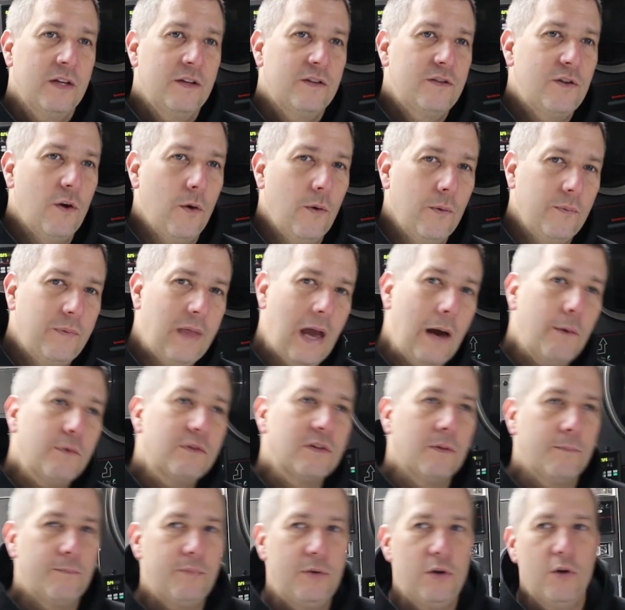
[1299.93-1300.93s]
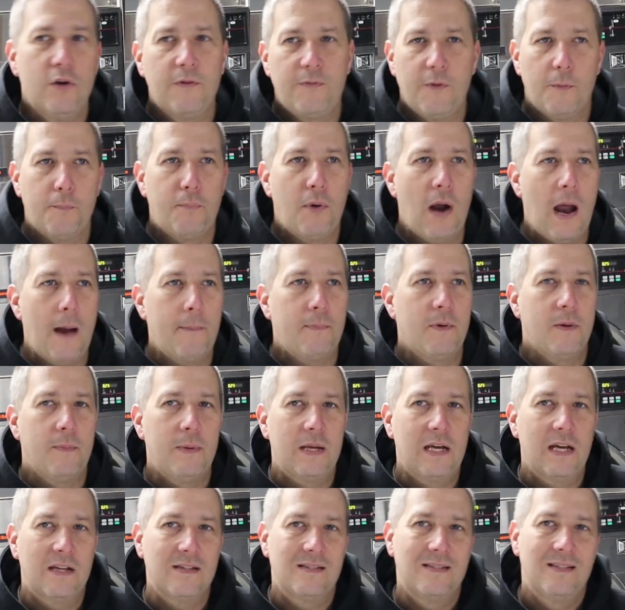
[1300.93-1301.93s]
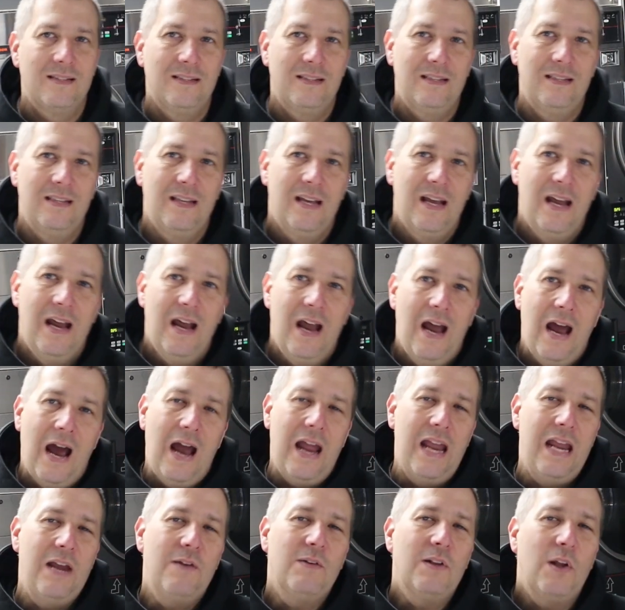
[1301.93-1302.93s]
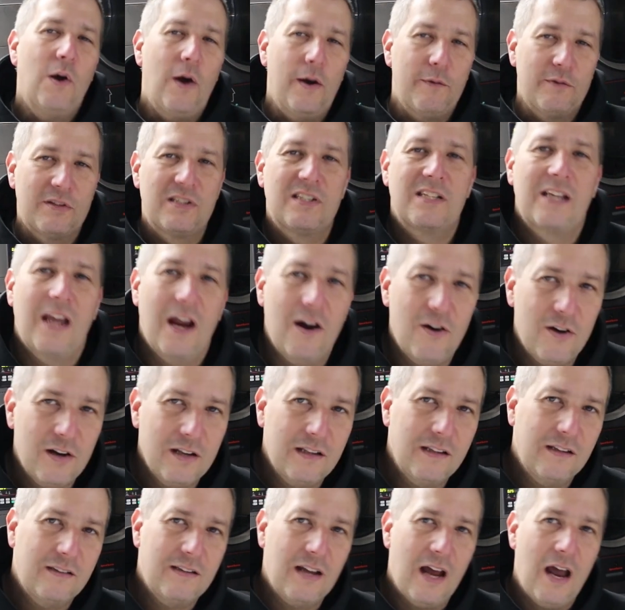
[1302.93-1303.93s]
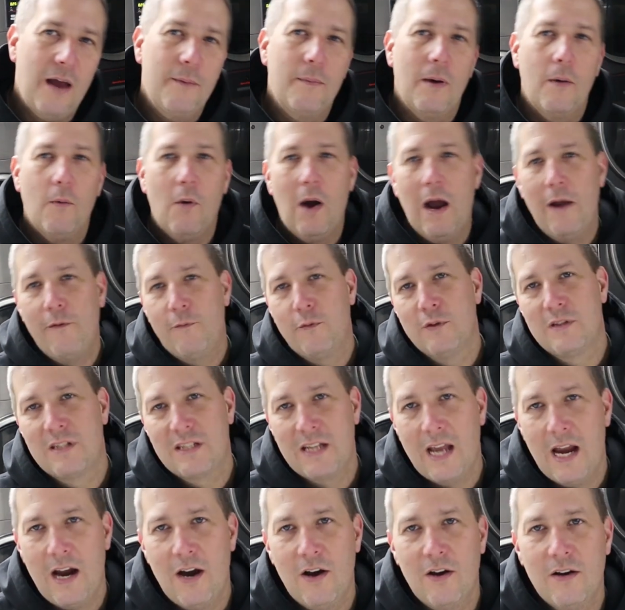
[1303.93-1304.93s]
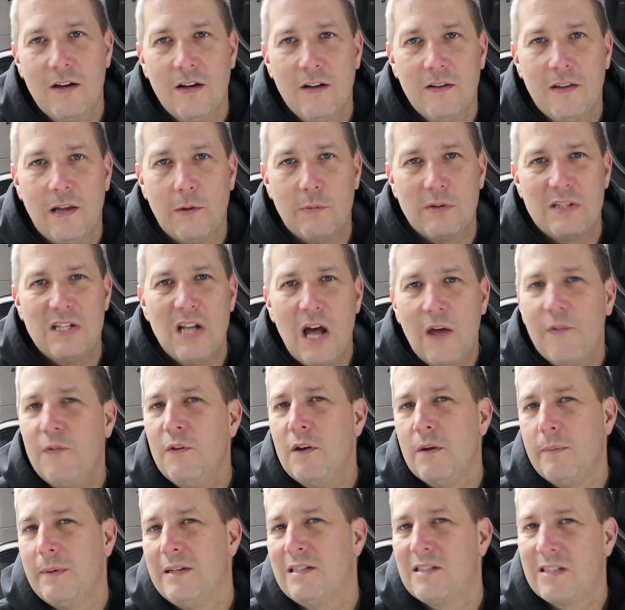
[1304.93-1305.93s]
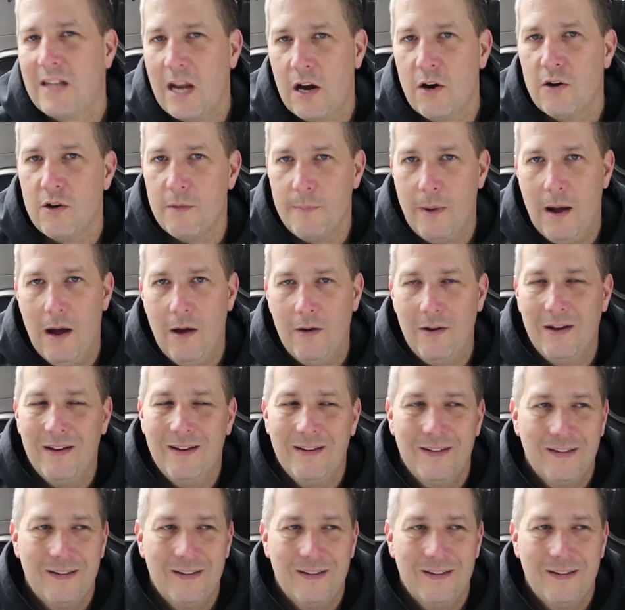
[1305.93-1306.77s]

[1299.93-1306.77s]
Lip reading: So that was a beautiful property because even though I was scared at the time, my wife was scared, there was nothing to be scared about,